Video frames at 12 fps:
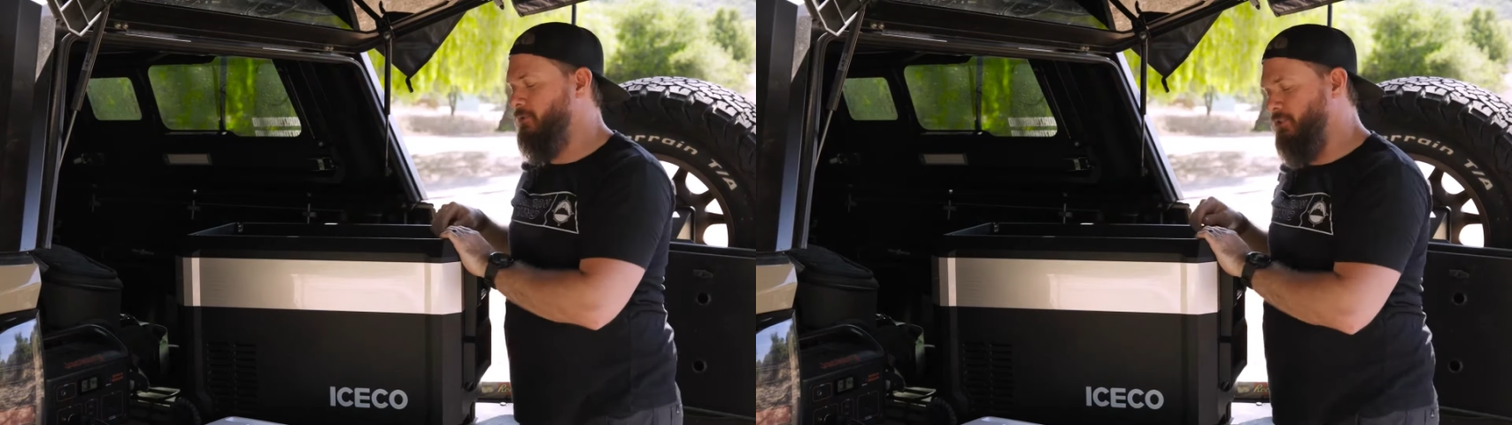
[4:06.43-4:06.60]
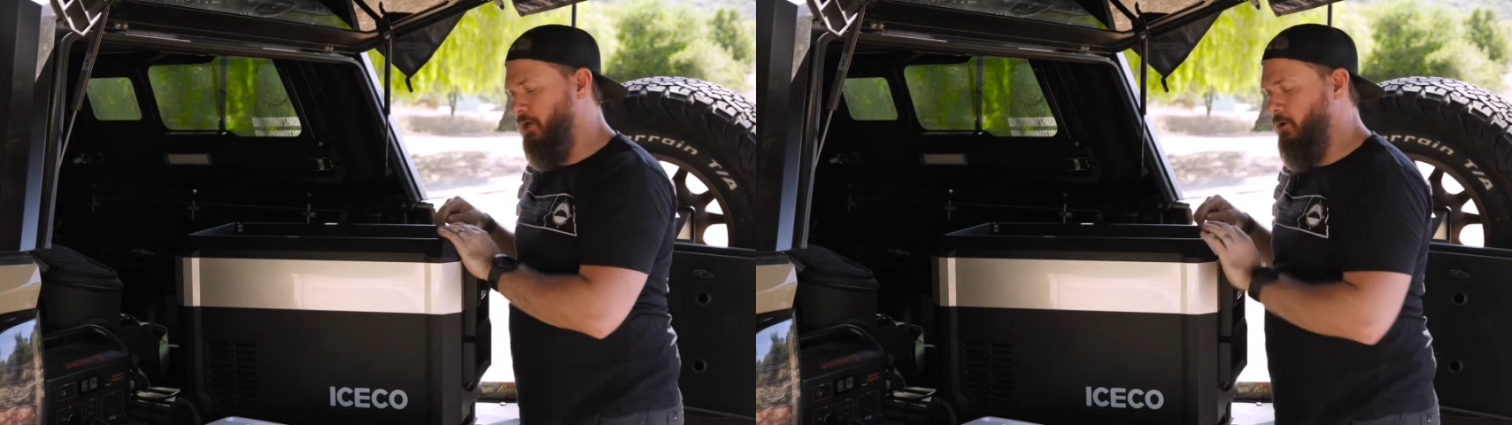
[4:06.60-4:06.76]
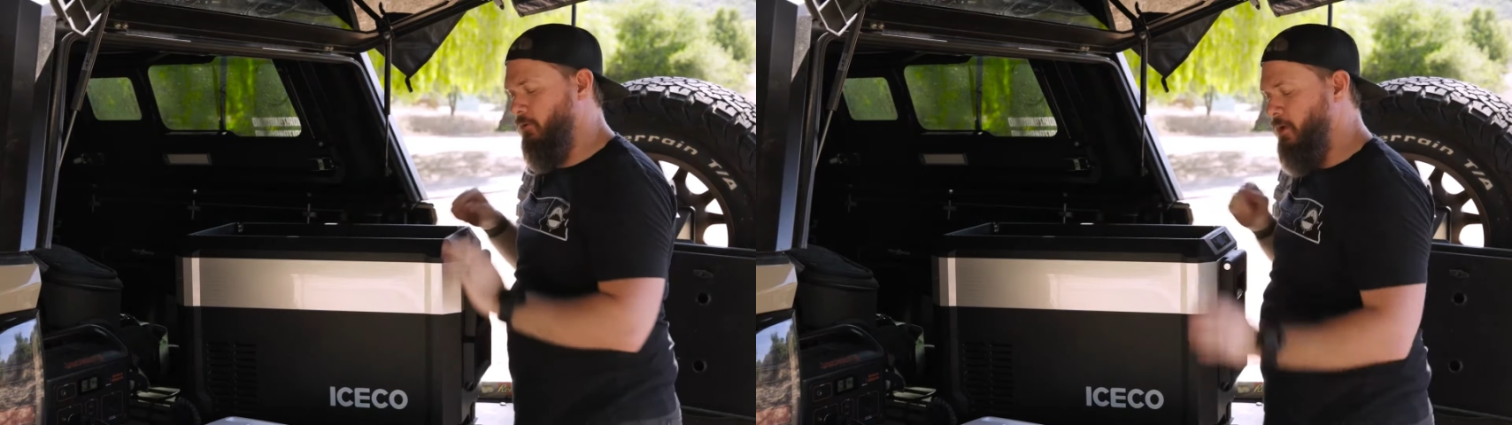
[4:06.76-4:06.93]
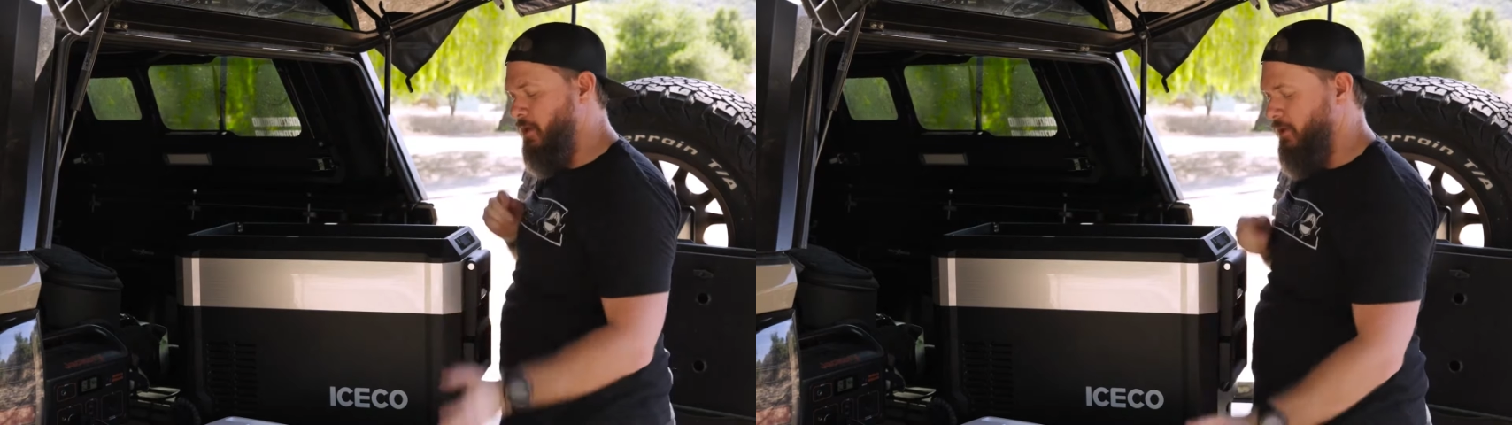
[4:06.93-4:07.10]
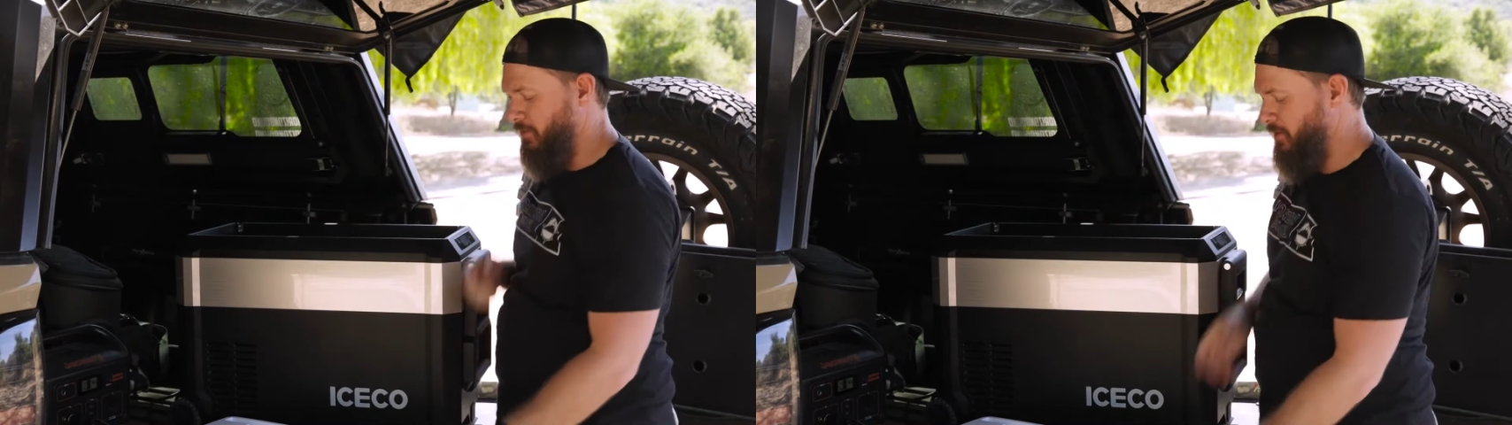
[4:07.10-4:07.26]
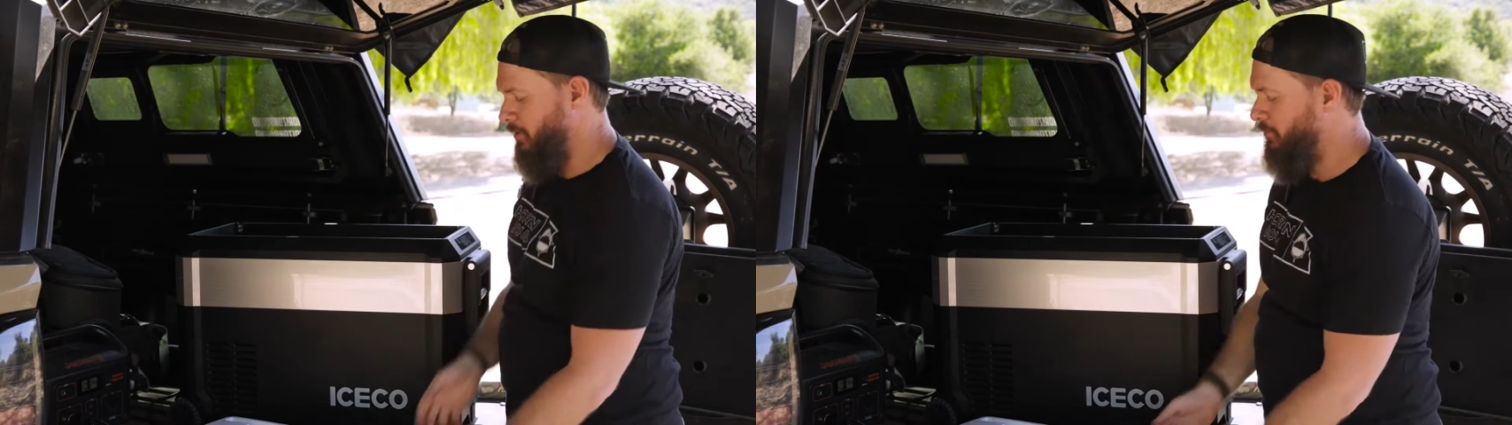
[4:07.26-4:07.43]
So
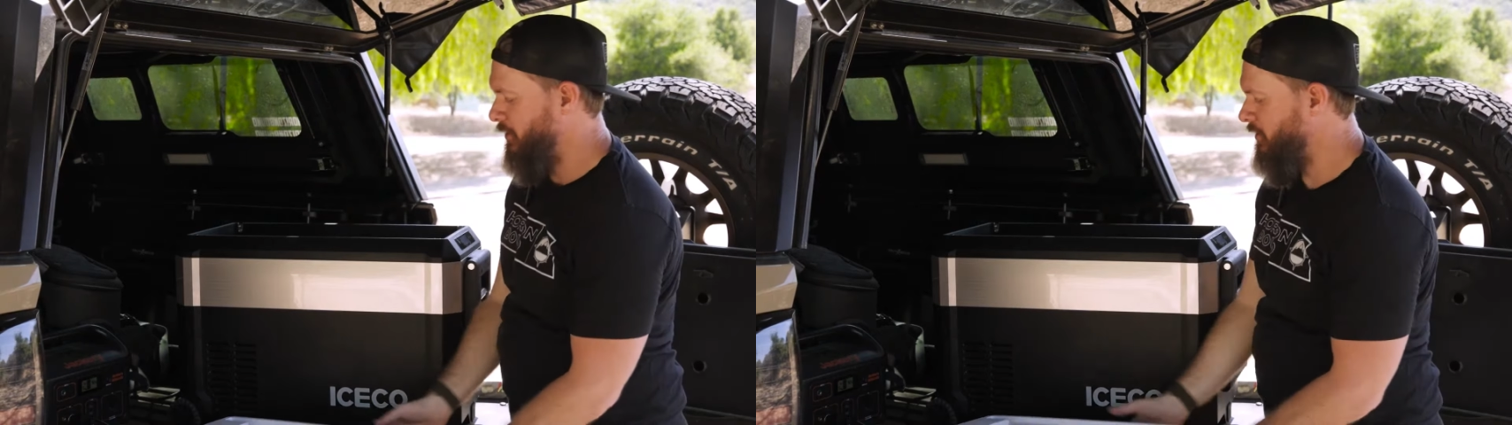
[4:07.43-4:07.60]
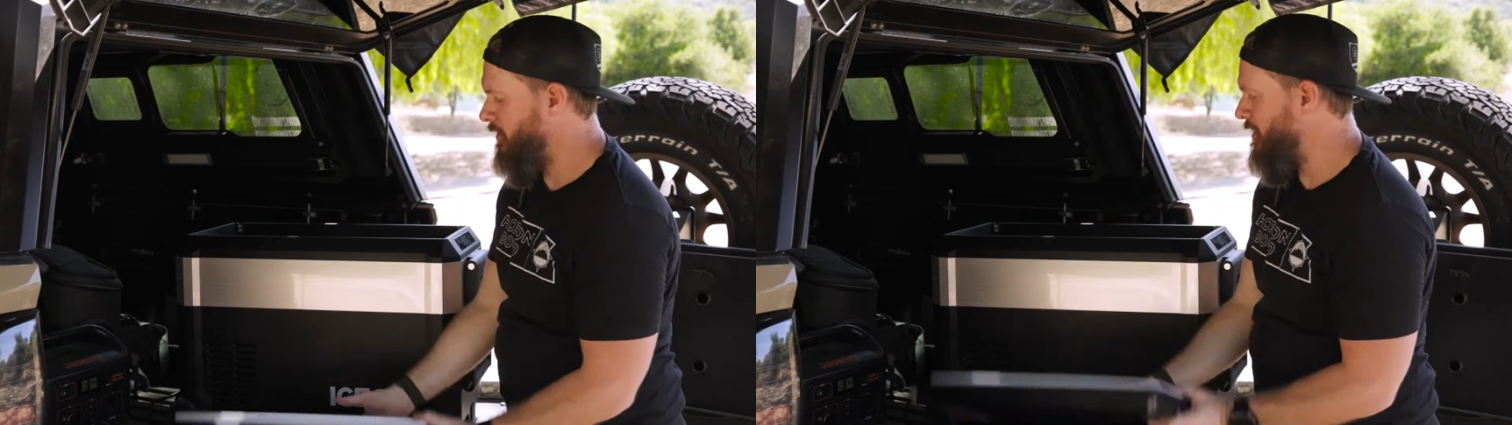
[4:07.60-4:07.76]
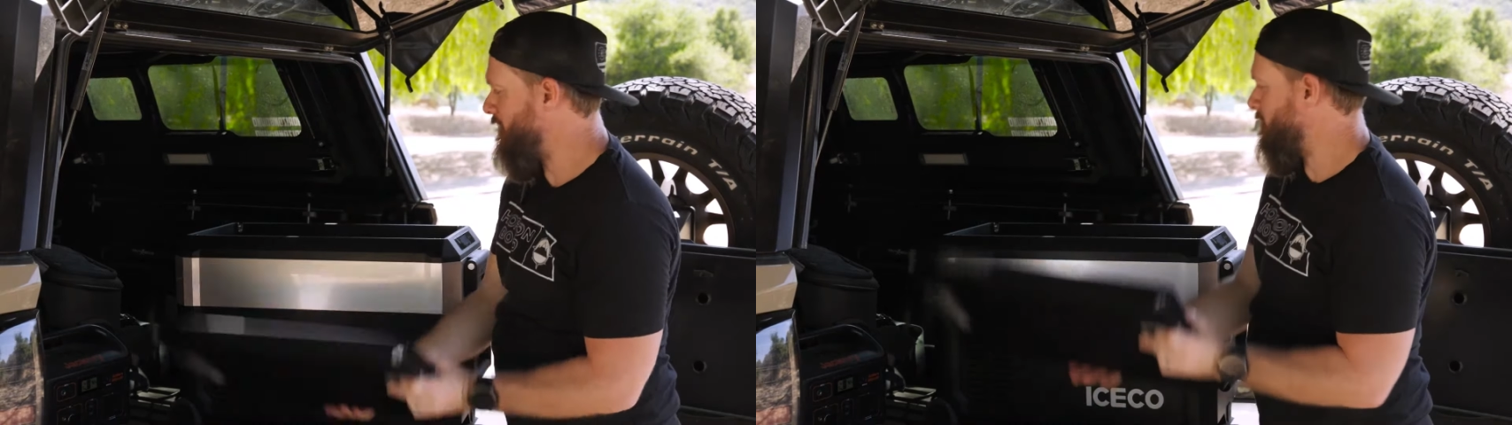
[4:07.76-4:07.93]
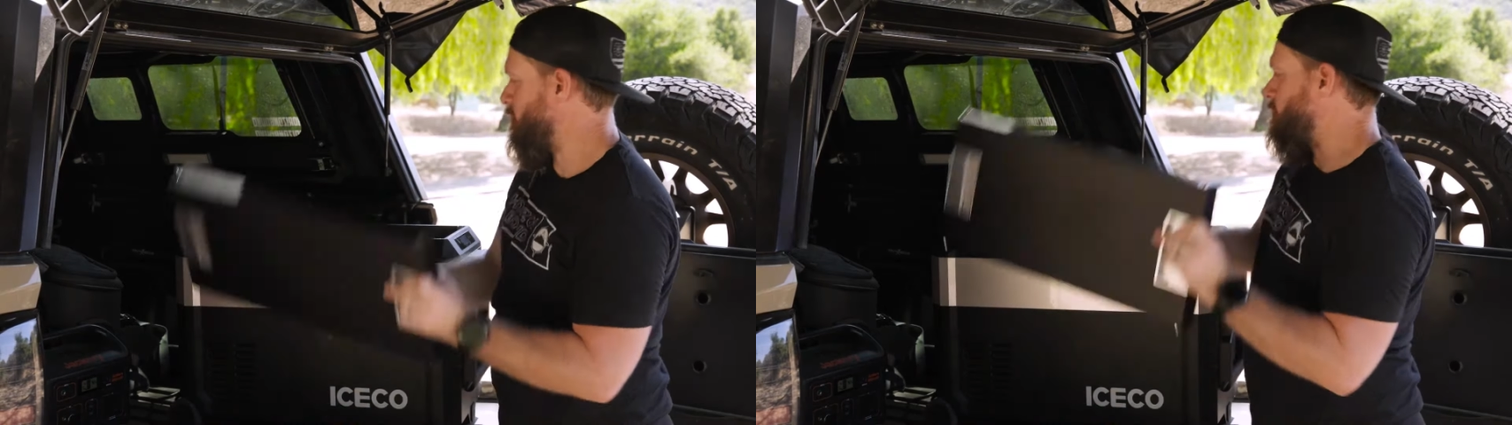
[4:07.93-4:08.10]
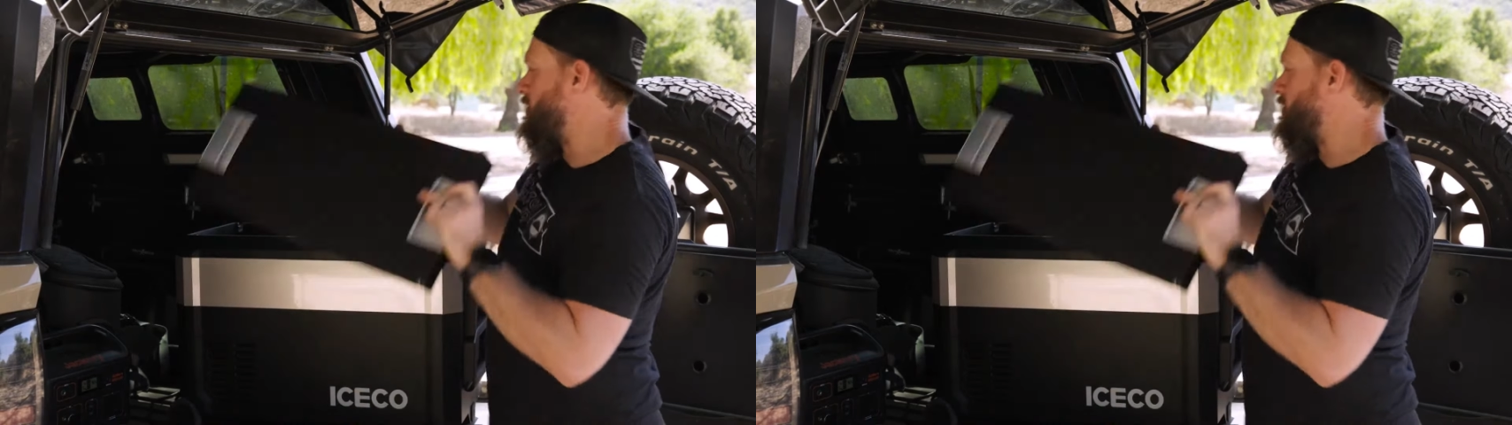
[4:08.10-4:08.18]
the ability to